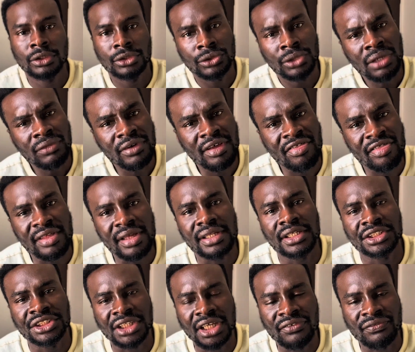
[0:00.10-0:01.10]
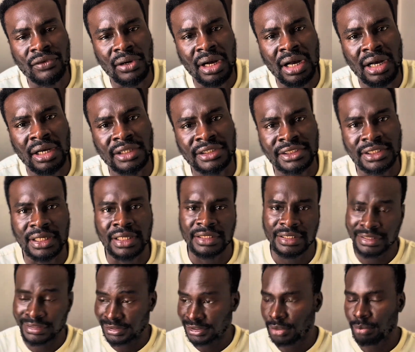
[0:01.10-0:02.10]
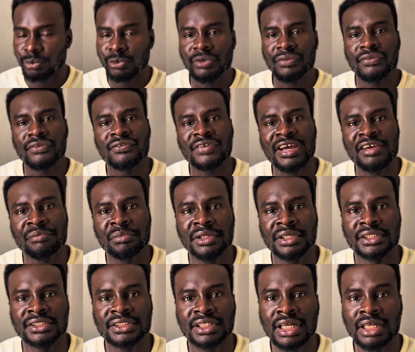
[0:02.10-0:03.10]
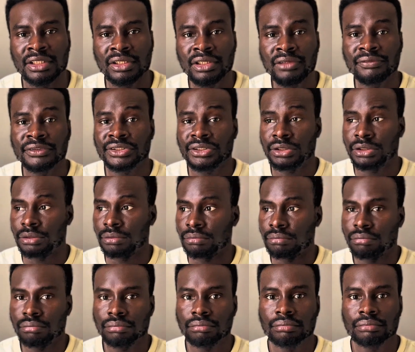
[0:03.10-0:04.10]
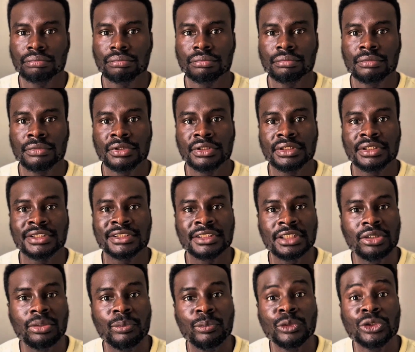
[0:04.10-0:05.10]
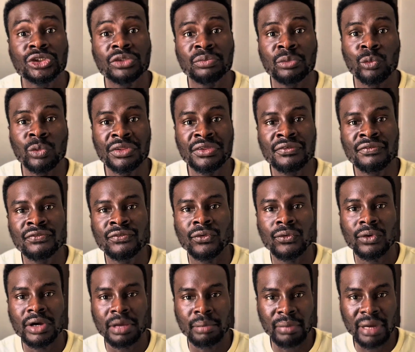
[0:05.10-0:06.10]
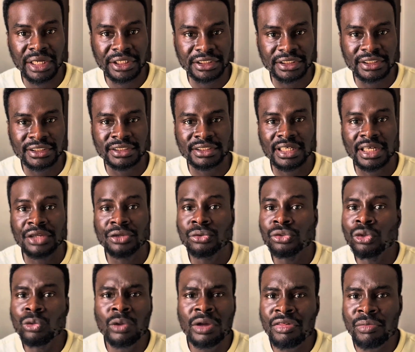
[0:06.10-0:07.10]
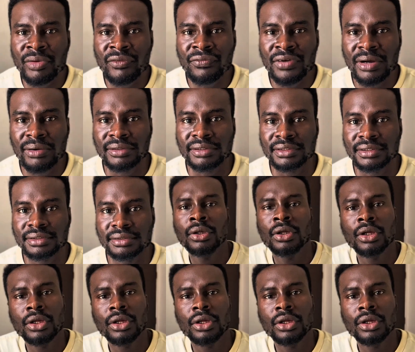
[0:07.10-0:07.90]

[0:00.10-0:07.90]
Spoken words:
Do you ever stare at a chart for hours and then step away for 5 minutes and all of a sudden, the setup which you've been waiting for emerges and you're nowhere to be found?